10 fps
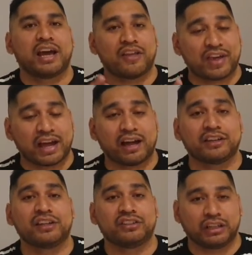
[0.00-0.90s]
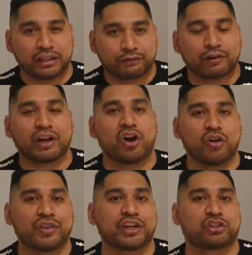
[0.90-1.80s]
and they are delivering
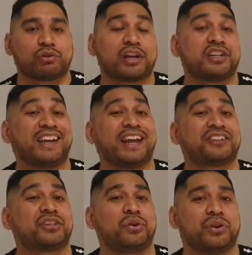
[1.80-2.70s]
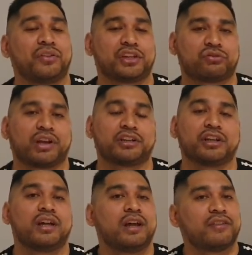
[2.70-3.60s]
on that strategy and executing on that strategy.